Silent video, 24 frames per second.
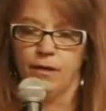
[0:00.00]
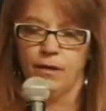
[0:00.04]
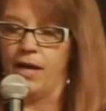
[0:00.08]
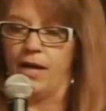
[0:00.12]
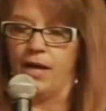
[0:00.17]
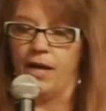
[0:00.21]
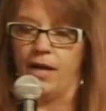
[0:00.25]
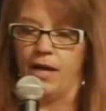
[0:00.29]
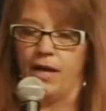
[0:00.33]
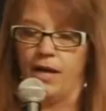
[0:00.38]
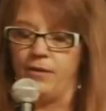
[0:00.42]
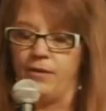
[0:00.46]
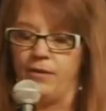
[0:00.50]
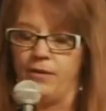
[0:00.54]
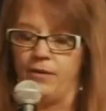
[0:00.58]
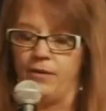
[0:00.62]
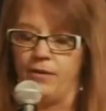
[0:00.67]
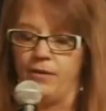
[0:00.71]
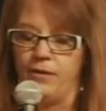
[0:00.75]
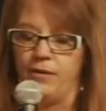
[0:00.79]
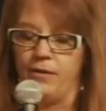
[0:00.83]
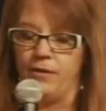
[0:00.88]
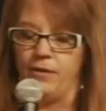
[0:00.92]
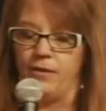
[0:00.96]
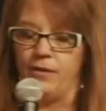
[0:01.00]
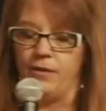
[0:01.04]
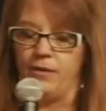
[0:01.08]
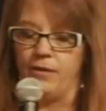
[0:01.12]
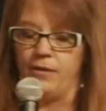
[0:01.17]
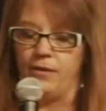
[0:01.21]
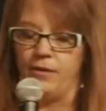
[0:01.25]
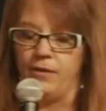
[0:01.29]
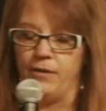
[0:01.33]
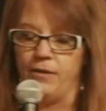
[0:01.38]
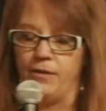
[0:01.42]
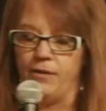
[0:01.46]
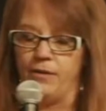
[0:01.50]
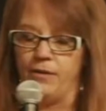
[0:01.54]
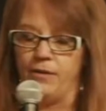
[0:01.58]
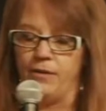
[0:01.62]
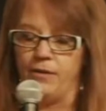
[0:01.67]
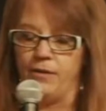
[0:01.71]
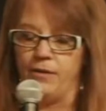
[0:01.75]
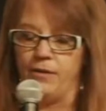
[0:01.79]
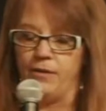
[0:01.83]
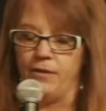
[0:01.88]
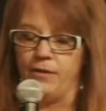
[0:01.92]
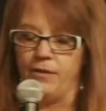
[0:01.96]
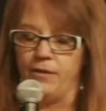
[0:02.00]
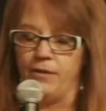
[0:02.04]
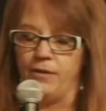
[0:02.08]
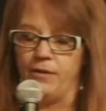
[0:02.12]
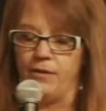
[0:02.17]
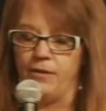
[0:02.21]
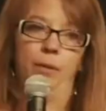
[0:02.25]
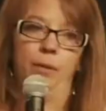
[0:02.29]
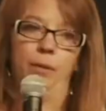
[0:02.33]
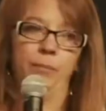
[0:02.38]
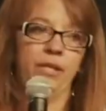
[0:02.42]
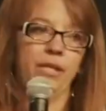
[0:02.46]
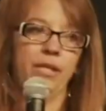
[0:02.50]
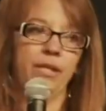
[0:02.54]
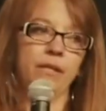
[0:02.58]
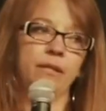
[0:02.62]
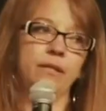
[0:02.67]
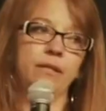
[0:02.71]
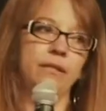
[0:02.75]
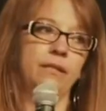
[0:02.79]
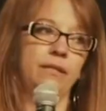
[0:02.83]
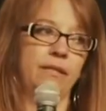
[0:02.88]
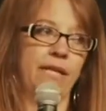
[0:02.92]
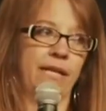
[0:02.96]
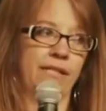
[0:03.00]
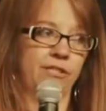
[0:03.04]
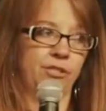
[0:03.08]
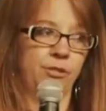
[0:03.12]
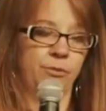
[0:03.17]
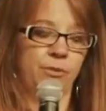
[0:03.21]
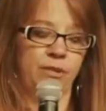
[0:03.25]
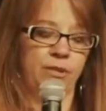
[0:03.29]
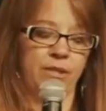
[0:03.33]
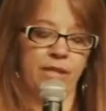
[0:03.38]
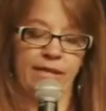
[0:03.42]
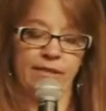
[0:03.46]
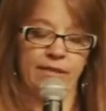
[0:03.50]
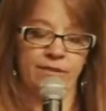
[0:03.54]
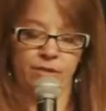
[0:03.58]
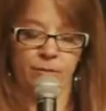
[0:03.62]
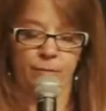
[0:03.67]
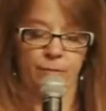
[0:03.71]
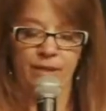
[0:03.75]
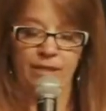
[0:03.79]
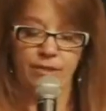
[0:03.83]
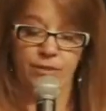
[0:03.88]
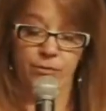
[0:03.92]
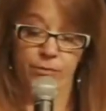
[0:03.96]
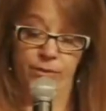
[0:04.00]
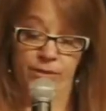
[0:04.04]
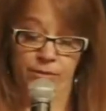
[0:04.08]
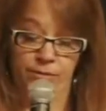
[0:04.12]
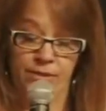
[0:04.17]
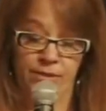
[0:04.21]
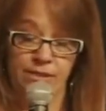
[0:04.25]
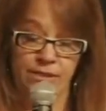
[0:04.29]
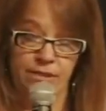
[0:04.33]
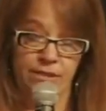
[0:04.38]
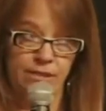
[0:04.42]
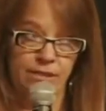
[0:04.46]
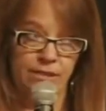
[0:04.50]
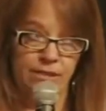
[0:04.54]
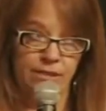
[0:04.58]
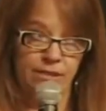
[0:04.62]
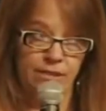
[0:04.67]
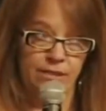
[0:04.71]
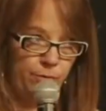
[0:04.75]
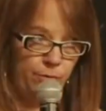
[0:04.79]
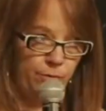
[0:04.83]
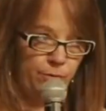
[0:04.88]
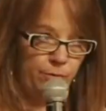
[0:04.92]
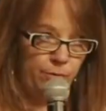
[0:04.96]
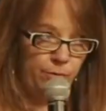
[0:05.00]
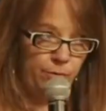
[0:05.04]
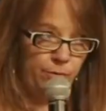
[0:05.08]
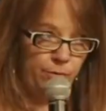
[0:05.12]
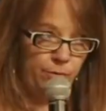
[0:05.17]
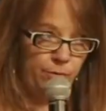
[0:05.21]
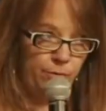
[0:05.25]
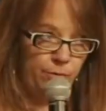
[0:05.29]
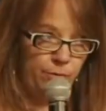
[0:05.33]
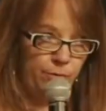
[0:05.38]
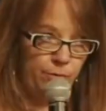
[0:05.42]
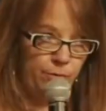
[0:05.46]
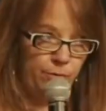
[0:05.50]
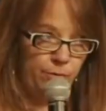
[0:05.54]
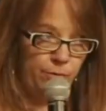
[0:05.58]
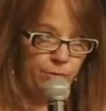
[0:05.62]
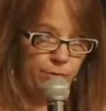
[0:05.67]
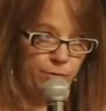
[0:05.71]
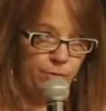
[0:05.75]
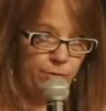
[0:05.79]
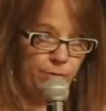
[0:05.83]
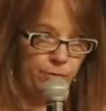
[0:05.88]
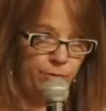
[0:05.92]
I volunteer with an organization that's called NAMI, National Alliance on Mental Illness, and you might have seen it in the lobby.